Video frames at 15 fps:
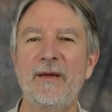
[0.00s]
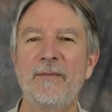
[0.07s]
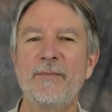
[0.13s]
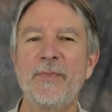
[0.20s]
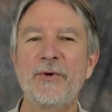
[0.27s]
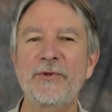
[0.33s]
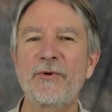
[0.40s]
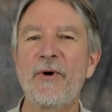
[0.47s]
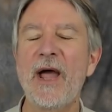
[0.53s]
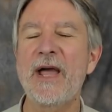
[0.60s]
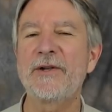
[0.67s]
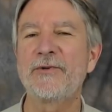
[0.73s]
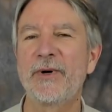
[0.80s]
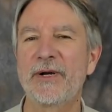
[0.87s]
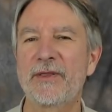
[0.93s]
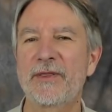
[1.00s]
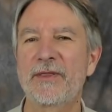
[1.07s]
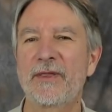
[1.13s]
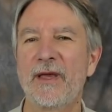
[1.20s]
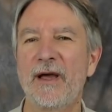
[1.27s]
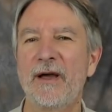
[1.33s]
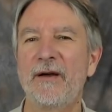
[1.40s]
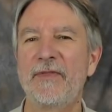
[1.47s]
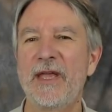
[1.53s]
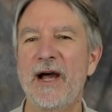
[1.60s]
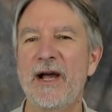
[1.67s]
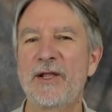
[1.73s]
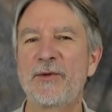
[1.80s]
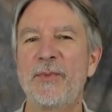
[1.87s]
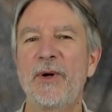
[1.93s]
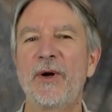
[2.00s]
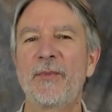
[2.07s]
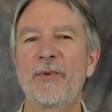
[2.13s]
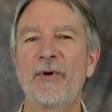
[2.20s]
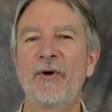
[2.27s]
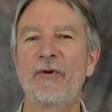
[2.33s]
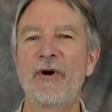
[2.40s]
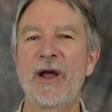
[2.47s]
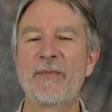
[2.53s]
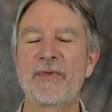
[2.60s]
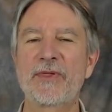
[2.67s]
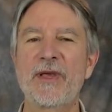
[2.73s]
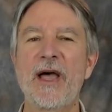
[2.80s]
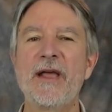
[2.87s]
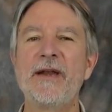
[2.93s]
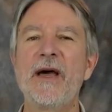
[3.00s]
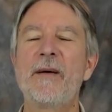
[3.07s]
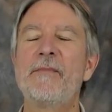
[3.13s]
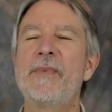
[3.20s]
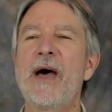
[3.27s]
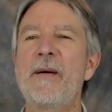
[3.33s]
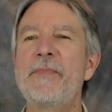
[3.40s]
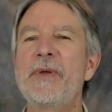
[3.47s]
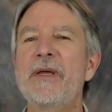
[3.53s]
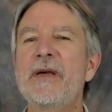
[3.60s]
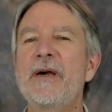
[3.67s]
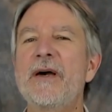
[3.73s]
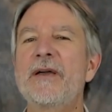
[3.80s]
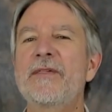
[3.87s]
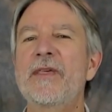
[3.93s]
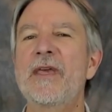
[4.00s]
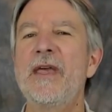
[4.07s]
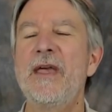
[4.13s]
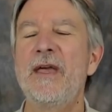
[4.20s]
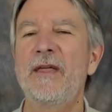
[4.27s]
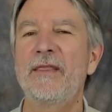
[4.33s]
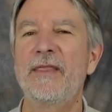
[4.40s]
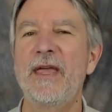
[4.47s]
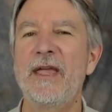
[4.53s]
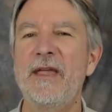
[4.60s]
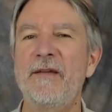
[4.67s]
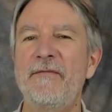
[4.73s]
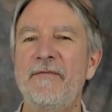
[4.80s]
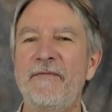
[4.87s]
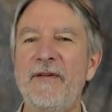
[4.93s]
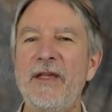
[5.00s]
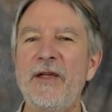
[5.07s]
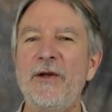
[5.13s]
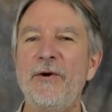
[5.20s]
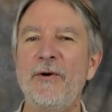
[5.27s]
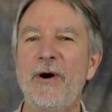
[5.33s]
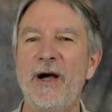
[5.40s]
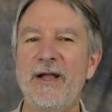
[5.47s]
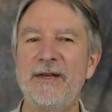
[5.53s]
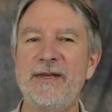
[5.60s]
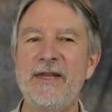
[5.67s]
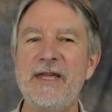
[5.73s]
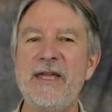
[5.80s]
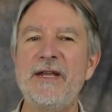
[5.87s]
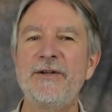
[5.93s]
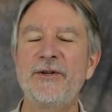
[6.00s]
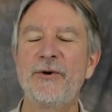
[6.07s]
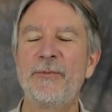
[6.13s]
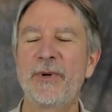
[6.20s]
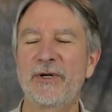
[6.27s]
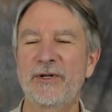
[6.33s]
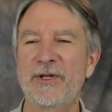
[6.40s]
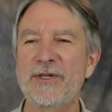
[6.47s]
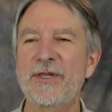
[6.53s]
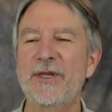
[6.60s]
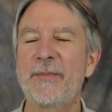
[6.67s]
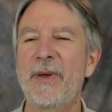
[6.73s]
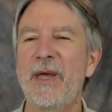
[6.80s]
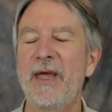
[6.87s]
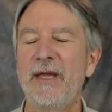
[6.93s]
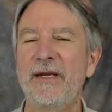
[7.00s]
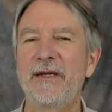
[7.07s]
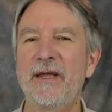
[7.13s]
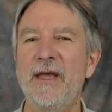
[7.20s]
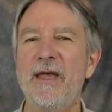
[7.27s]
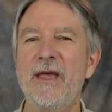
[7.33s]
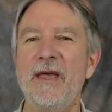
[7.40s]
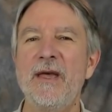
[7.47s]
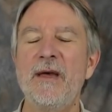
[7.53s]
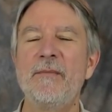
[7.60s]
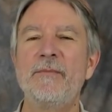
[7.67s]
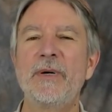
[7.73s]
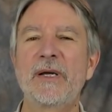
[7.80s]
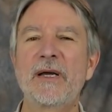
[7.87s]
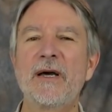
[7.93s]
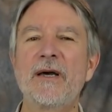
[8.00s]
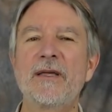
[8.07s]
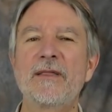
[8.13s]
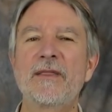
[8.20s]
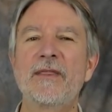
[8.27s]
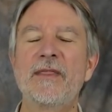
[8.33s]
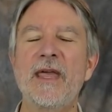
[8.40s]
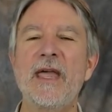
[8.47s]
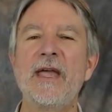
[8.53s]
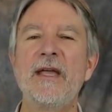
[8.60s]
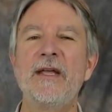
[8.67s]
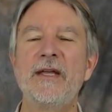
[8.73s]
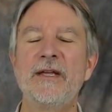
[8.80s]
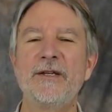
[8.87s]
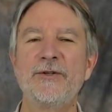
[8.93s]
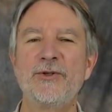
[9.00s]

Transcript: most graduates of the iSpirit program sign up not because they feel a need to participate, because they